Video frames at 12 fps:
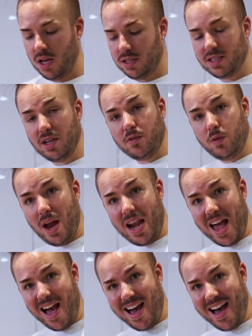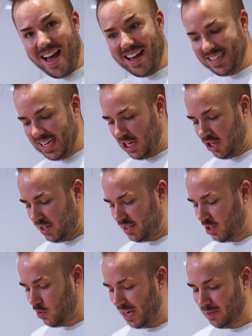So voila, it
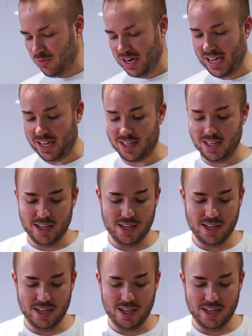looks quite pretty.